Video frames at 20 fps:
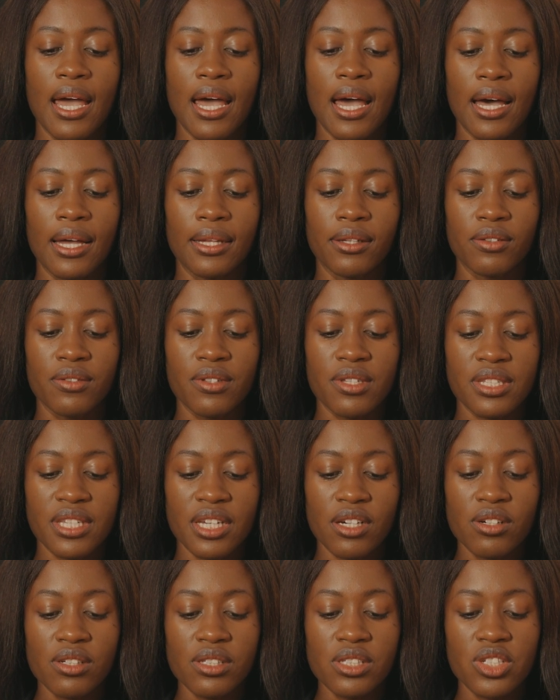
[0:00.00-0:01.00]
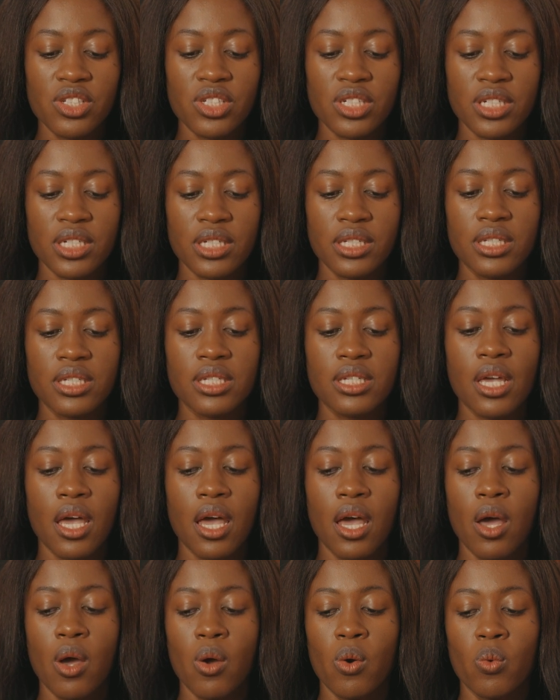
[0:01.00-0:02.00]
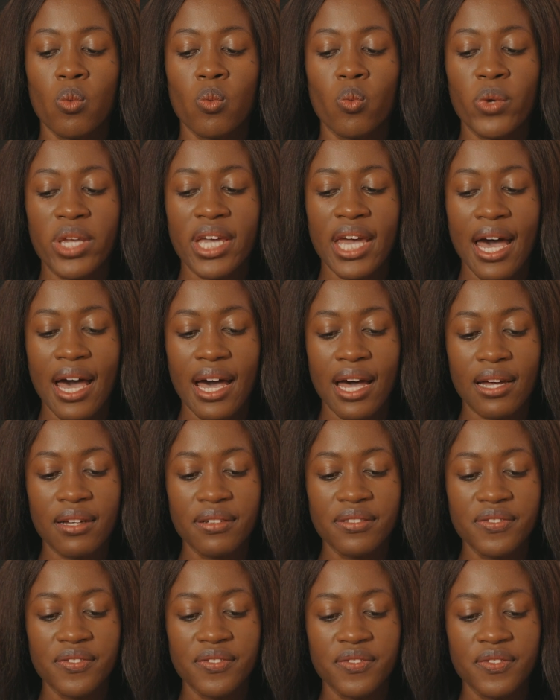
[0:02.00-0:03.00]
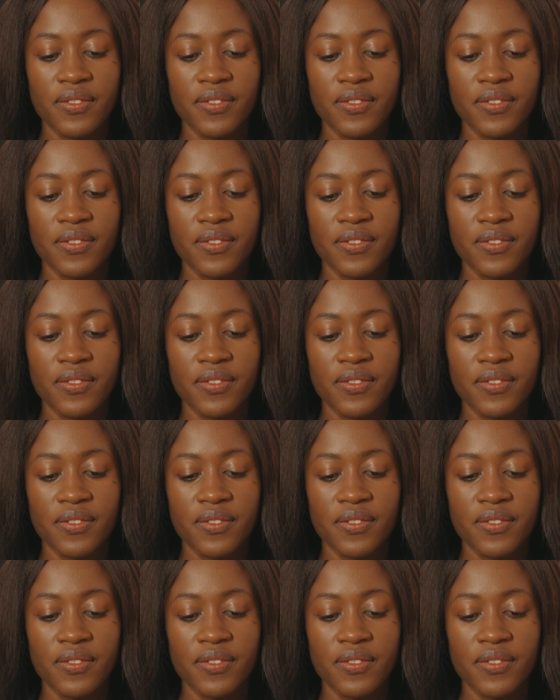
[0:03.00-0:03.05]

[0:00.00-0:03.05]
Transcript: And on the second sheet, we have